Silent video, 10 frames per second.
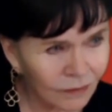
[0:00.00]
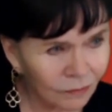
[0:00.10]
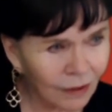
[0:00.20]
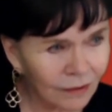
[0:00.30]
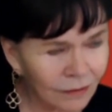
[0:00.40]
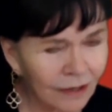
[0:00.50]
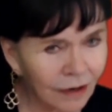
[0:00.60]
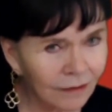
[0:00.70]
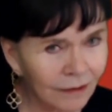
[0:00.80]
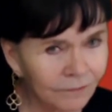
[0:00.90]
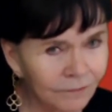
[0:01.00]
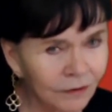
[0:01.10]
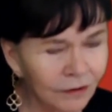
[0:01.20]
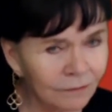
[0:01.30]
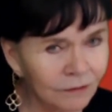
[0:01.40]
Right, and not let
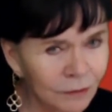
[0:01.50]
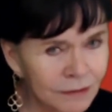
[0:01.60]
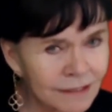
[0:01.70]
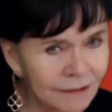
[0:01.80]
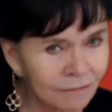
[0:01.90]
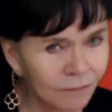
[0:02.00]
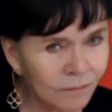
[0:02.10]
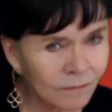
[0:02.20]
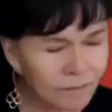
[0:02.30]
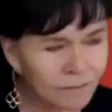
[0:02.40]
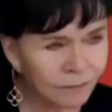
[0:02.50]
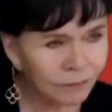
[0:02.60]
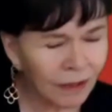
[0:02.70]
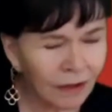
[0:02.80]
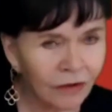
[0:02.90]
fear influence it.
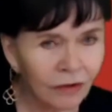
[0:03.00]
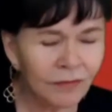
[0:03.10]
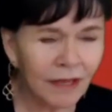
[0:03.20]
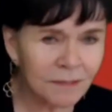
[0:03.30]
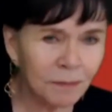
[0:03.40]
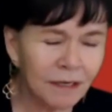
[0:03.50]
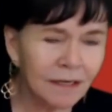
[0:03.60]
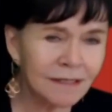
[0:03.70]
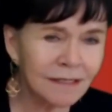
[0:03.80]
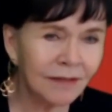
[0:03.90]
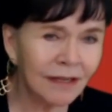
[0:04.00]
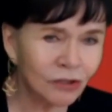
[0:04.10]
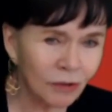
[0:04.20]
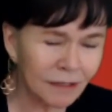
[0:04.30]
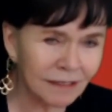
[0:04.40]
That's because they
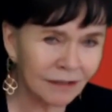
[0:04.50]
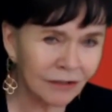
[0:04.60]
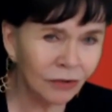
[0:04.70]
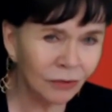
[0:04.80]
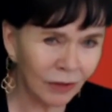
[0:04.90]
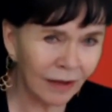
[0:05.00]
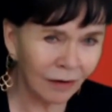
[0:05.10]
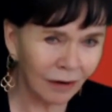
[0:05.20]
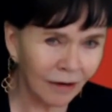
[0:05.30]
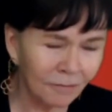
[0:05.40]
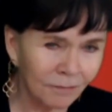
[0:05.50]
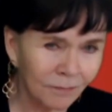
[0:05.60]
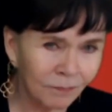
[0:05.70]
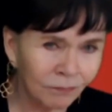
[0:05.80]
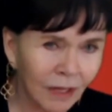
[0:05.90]
trusted who they are.
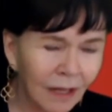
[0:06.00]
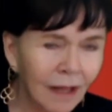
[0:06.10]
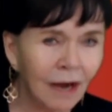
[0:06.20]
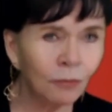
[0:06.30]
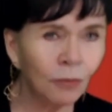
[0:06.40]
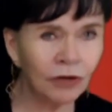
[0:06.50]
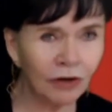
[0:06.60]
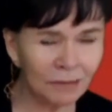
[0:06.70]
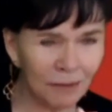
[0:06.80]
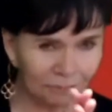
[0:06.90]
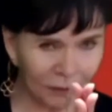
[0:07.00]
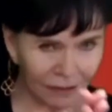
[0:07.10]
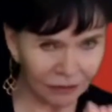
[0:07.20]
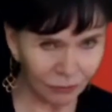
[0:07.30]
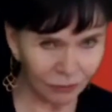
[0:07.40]
We're talking about
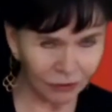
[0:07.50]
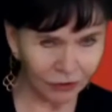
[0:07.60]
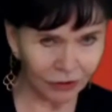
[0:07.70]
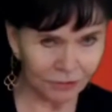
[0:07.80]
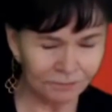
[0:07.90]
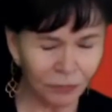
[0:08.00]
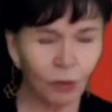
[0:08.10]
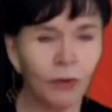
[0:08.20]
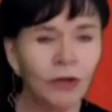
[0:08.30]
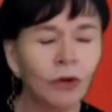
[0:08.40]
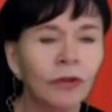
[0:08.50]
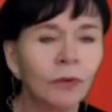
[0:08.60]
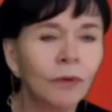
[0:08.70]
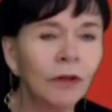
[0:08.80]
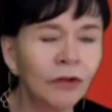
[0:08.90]
being the real you. When you're the
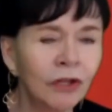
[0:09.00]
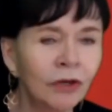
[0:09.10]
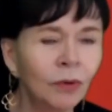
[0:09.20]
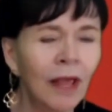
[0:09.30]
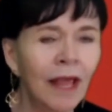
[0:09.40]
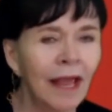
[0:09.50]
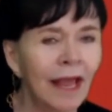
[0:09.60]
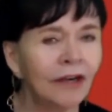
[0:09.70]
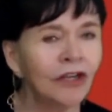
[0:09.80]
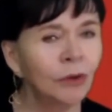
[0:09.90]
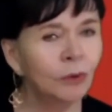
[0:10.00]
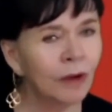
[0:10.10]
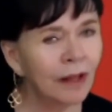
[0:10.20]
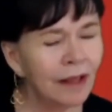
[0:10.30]
real you and you